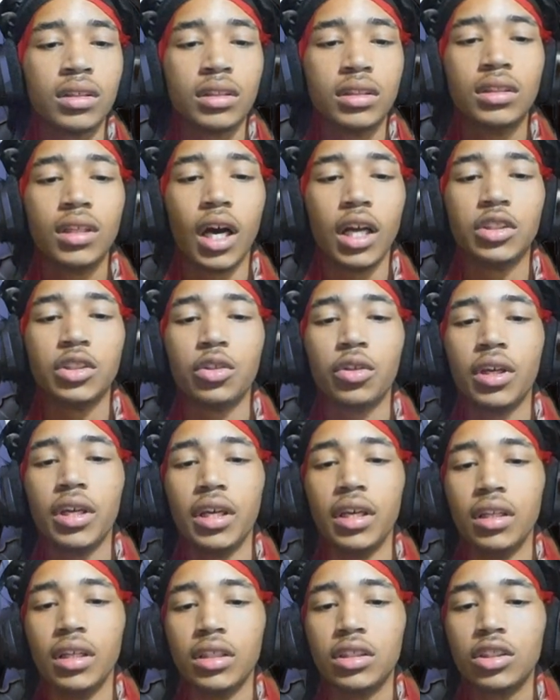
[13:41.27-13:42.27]

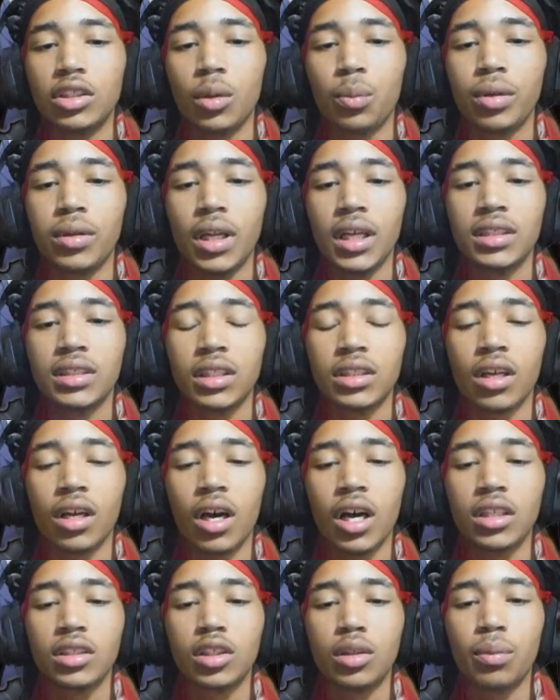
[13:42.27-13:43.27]
Satsuki, this is a place that's
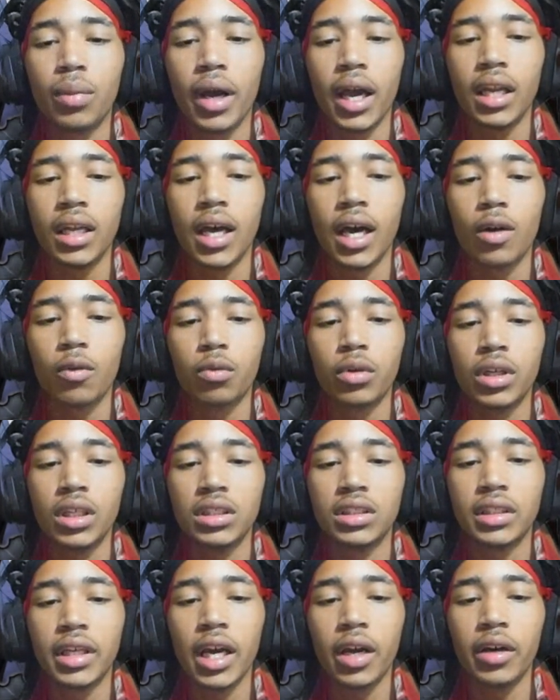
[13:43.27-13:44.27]
haunted by a lot of
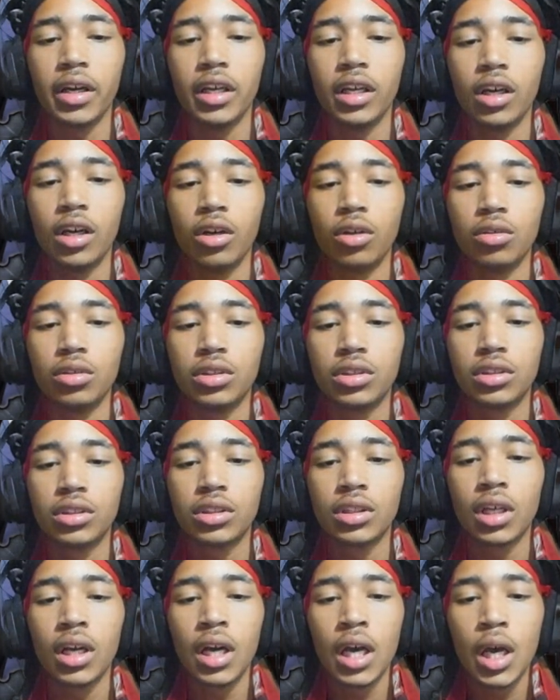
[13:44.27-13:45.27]
really scary ghosts.
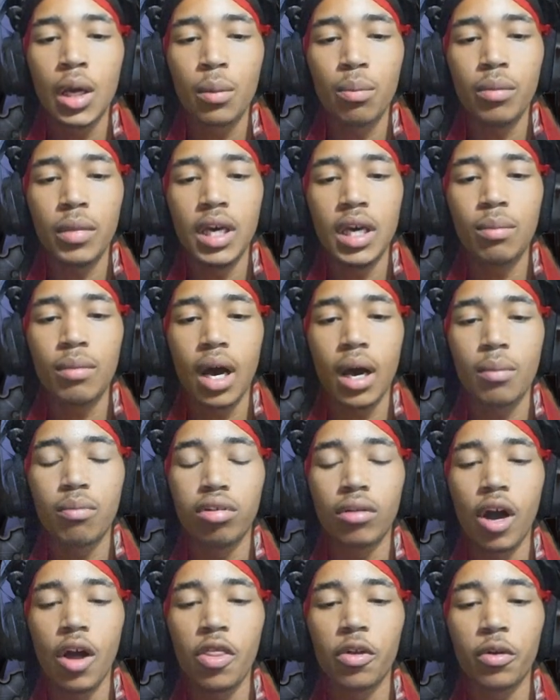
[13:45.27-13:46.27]
Me, my
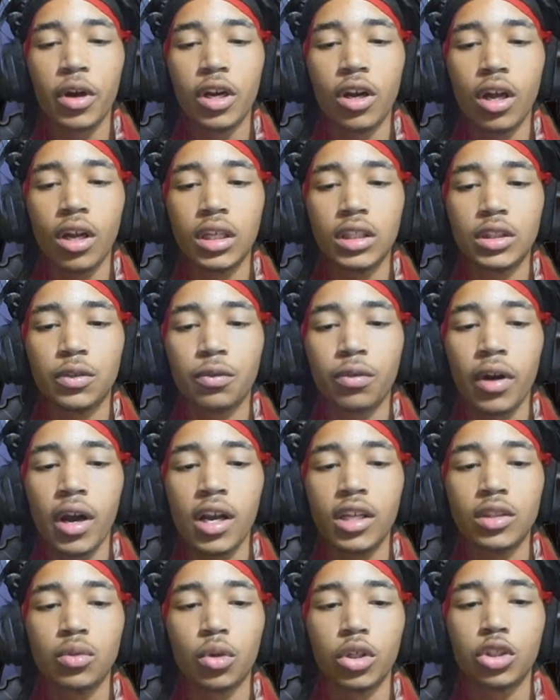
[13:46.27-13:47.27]
brother, and all his
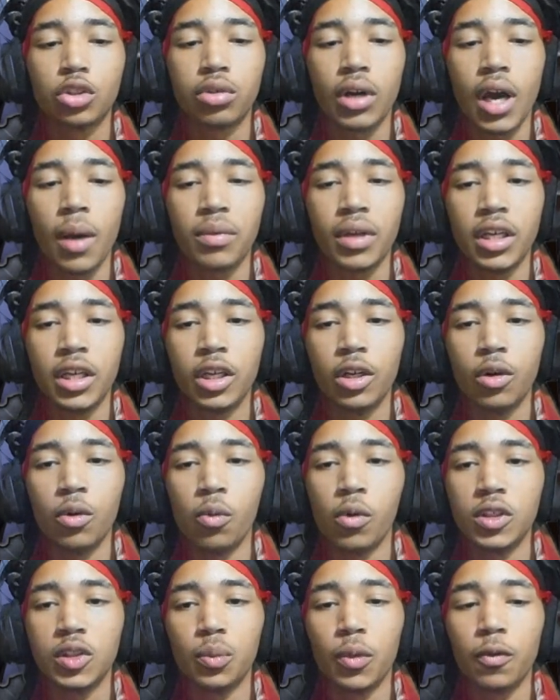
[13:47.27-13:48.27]
friends were trapped in here
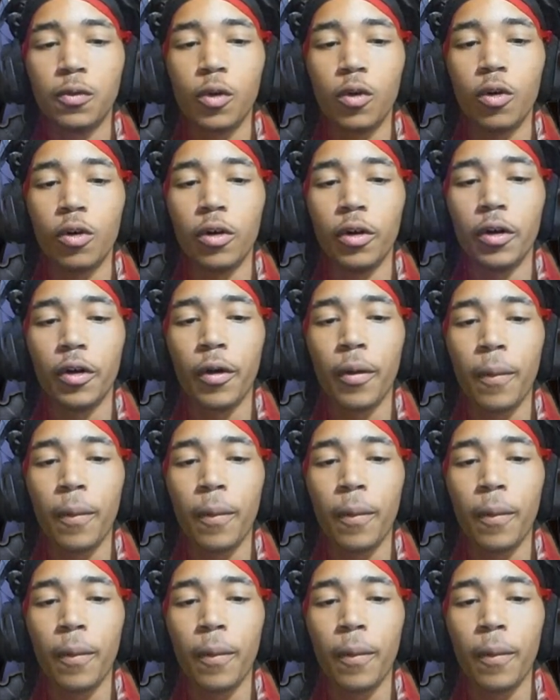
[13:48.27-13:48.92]
once before.